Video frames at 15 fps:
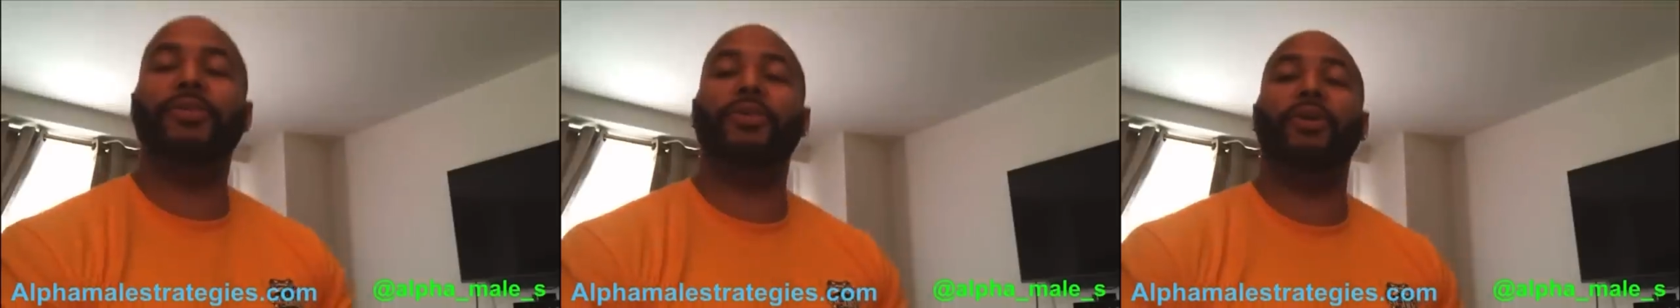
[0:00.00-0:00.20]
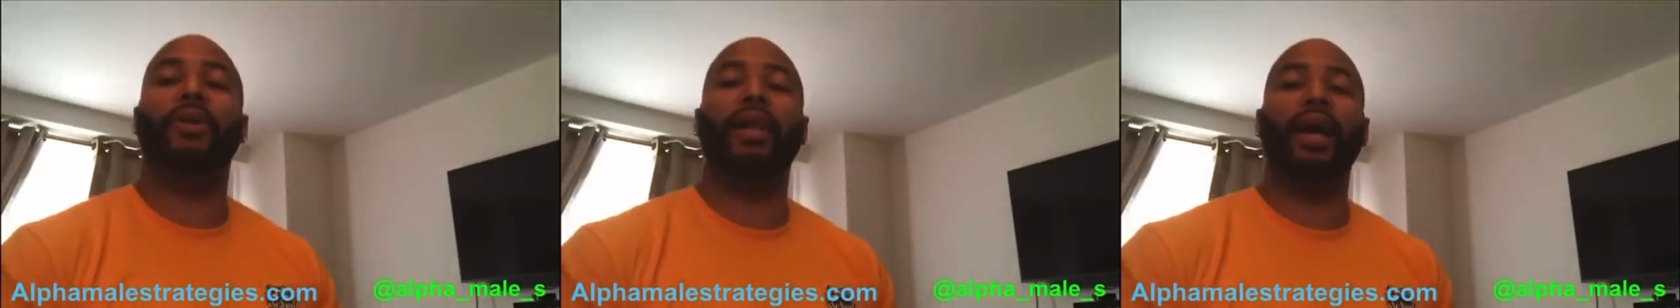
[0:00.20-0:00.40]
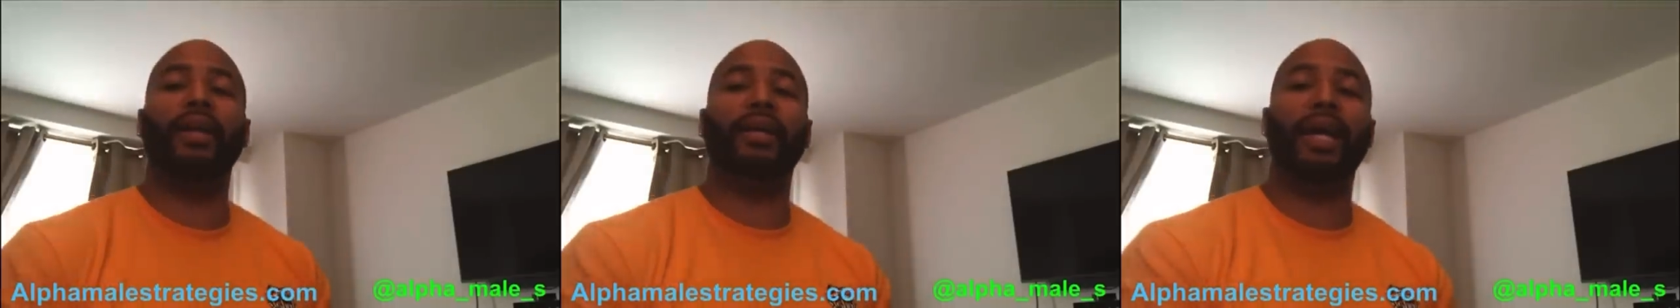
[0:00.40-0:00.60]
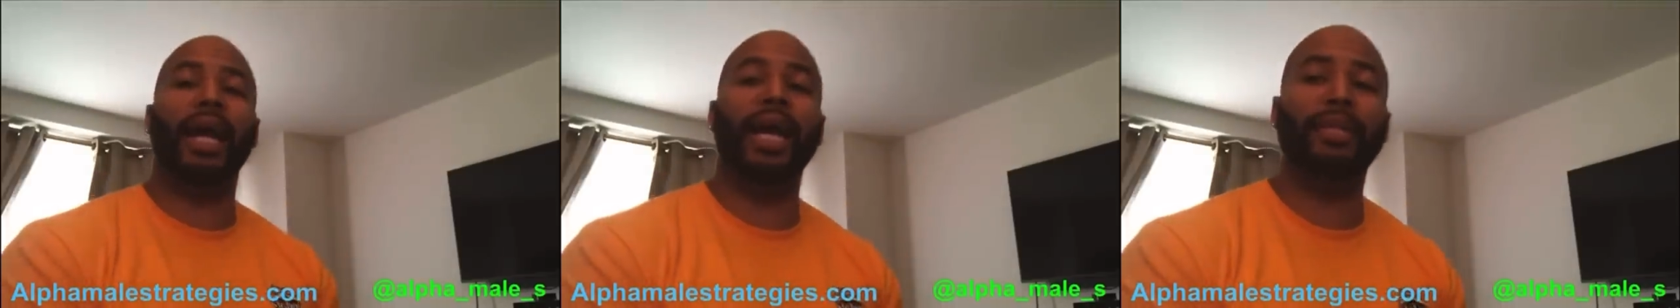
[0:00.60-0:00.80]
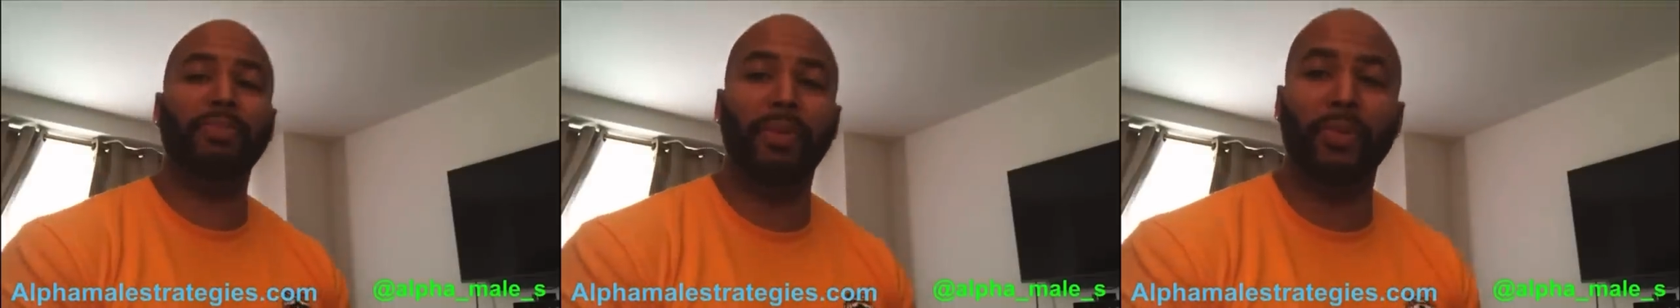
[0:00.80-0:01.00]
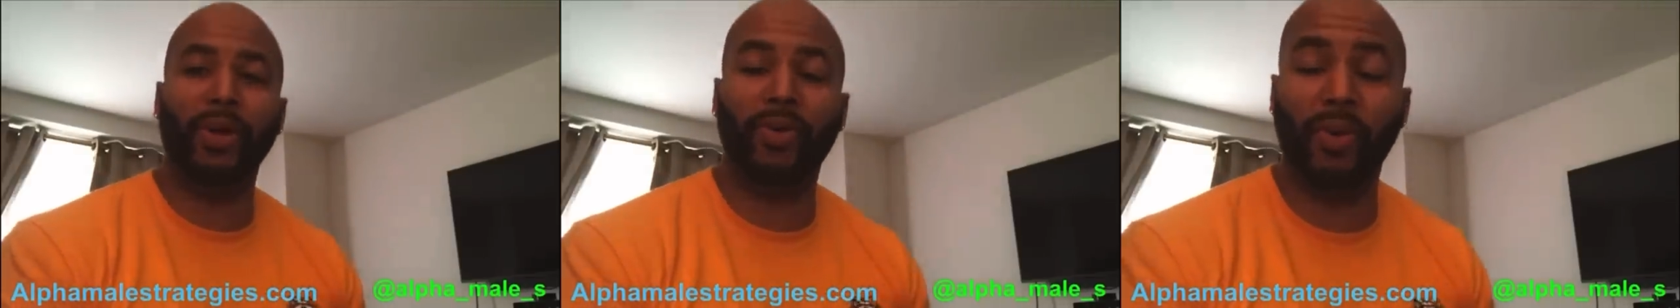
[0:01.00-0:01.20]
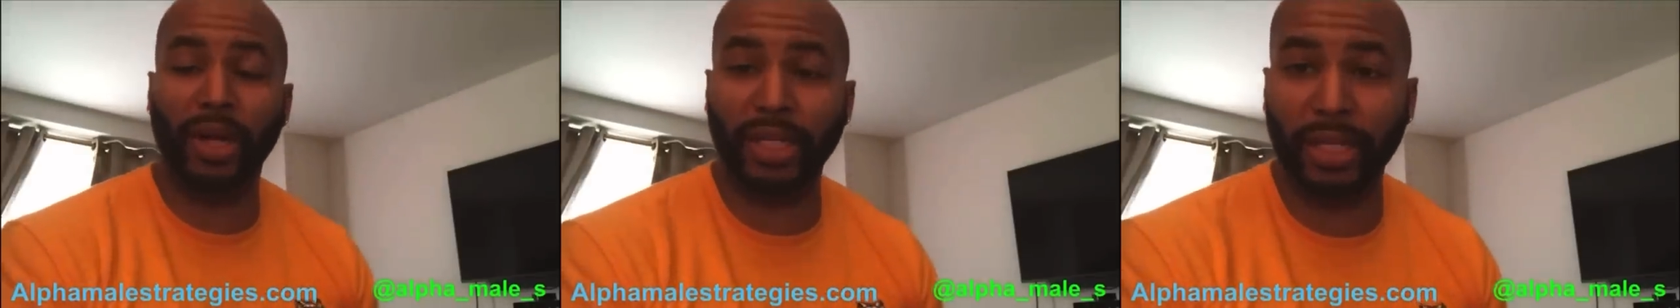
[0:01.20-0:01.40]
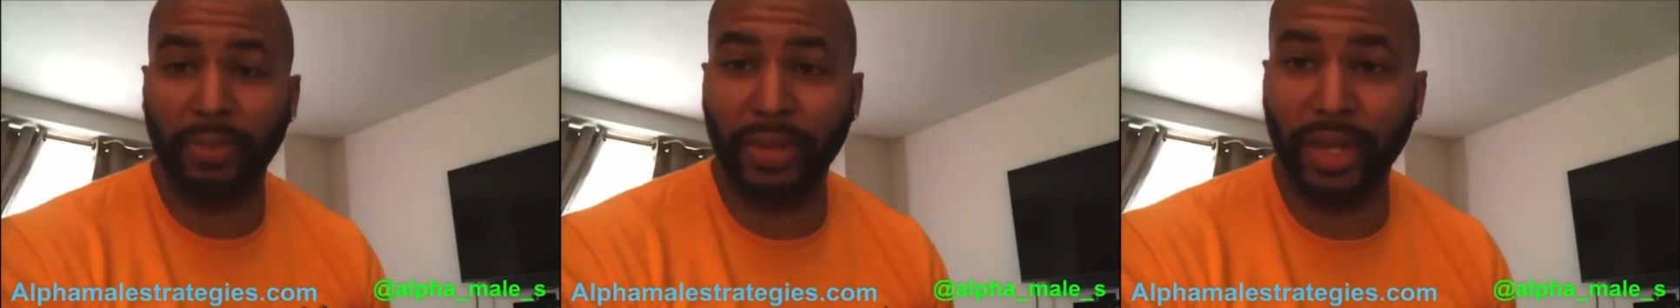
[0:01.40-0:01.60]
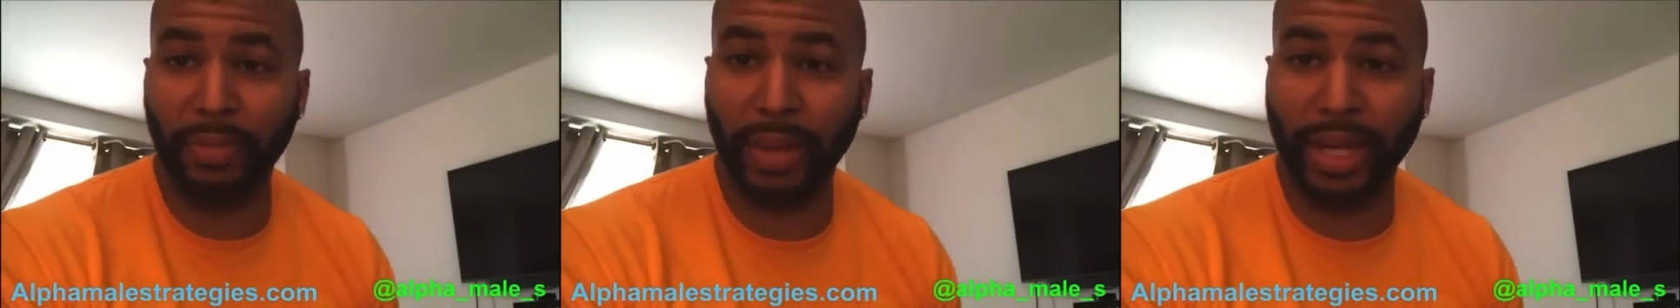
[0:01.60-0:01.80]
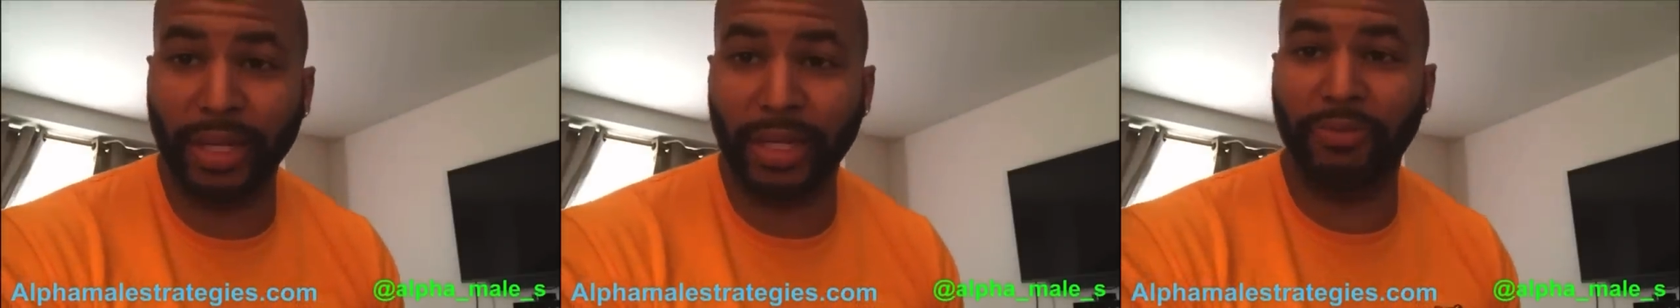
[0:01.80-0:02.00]
a lot of guys been requesting me to
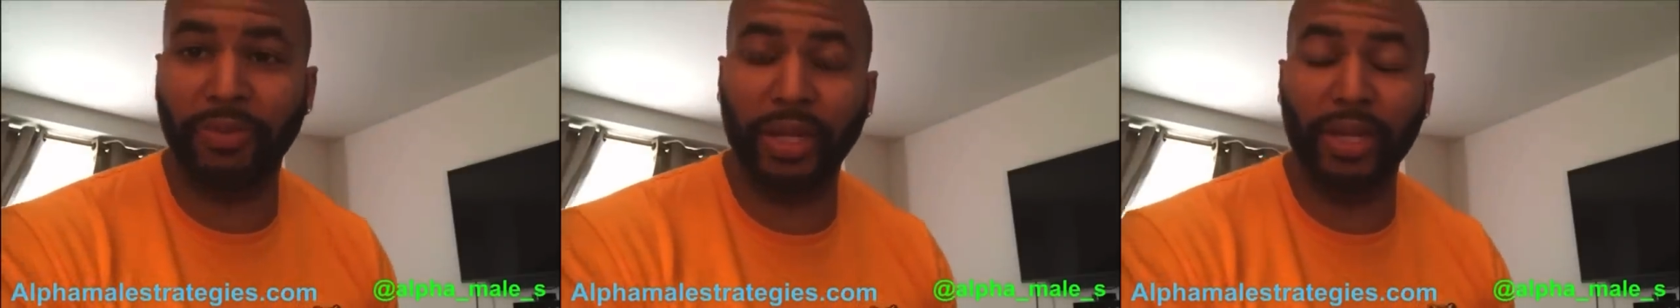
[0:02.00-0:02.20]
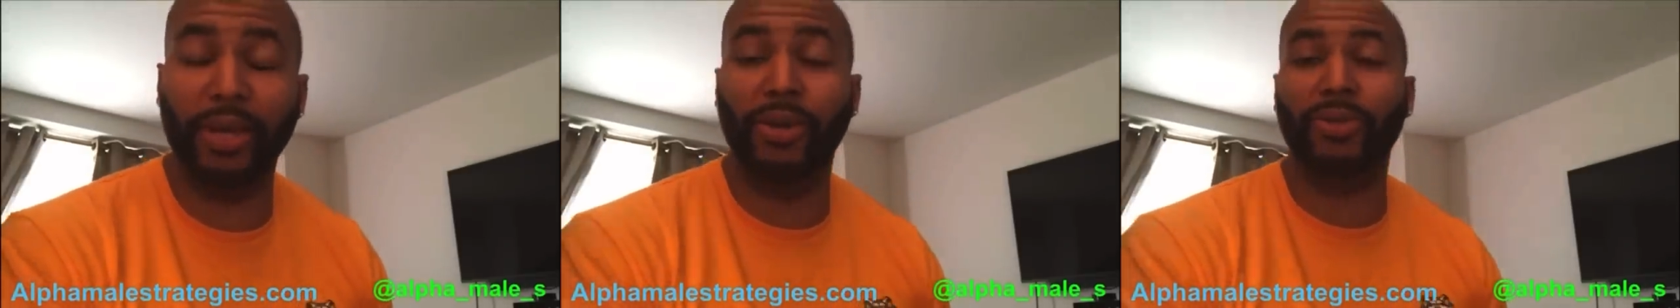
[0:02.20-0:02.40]
make this video,